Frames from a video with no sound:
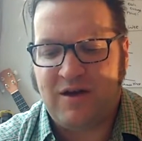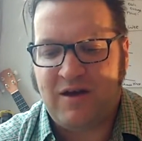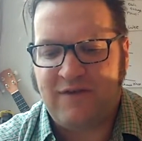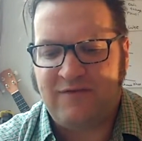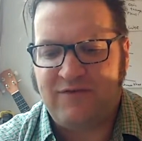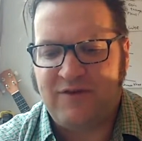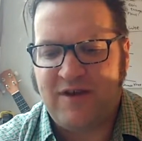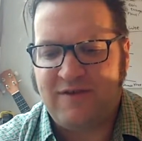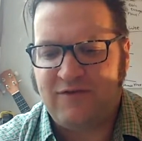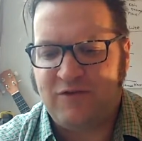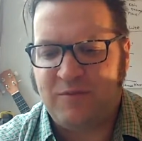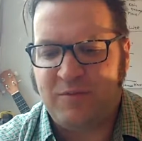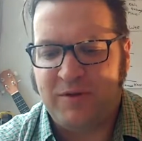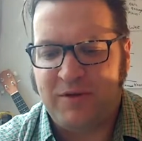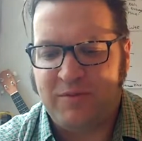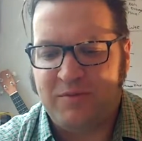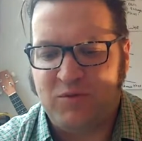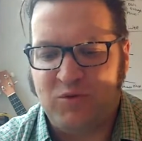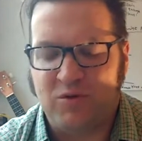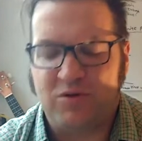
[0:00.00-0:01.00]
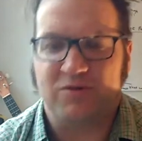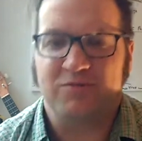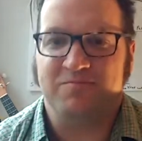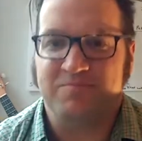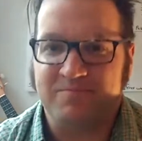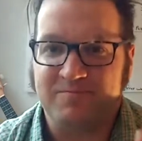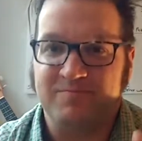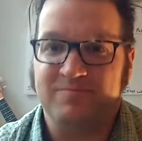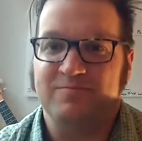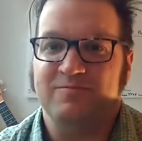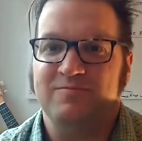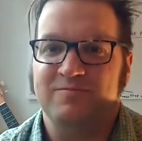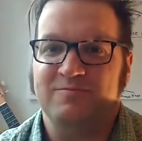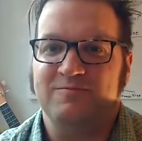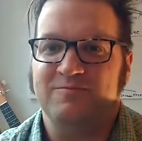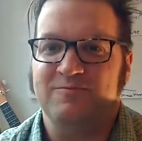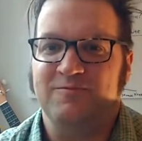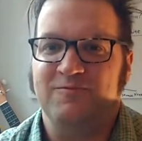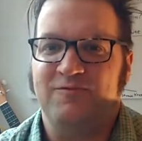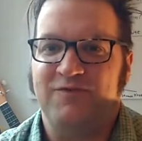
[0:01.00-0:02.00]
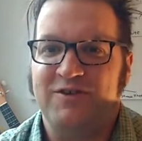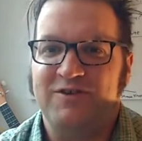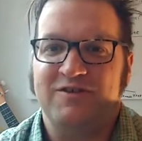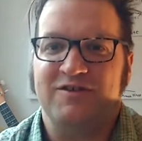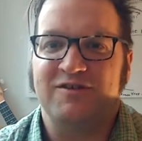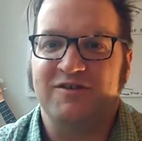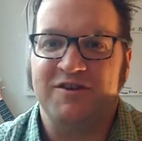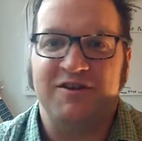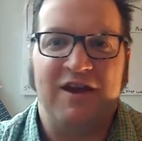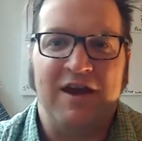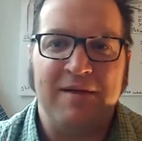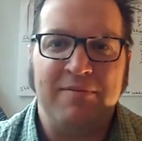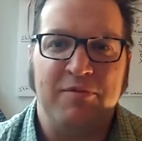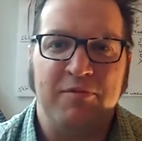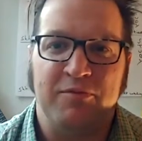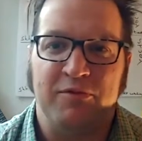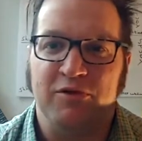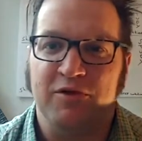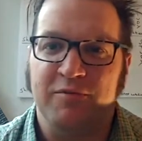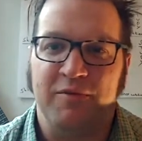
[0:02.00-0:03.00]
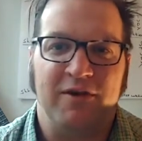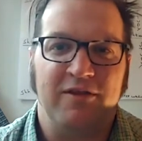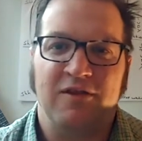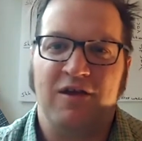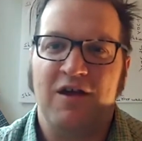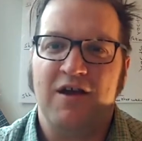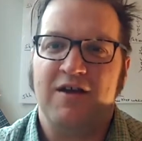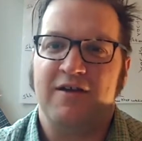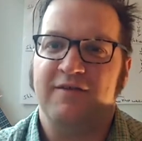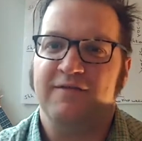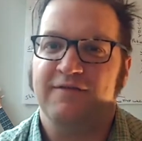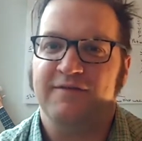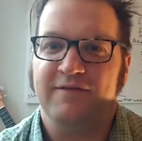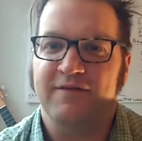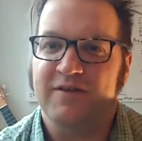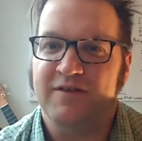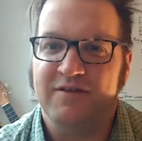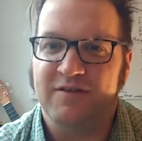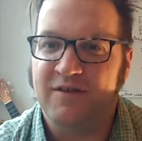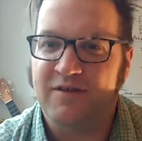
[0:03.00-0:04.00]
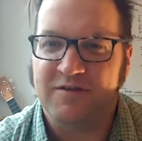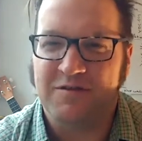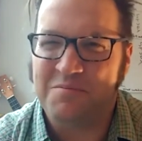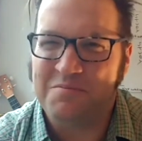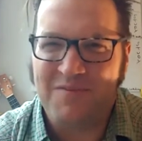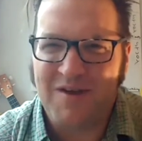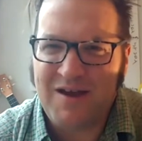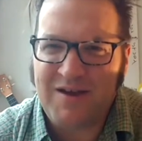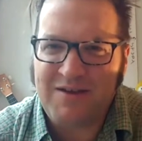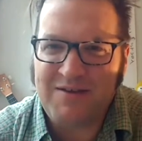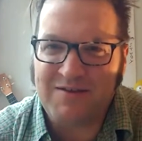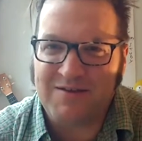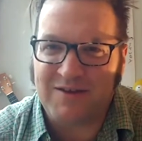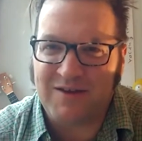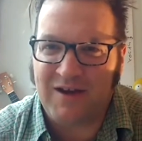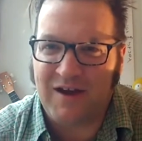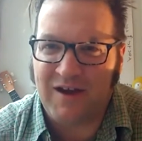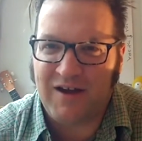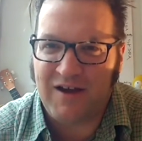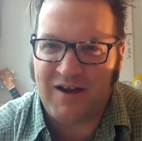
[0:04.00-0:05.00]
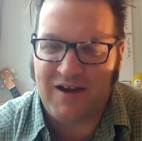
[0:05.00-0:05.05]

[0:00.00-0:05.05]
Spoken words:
I've never been more physically capable in my life. It's amazing.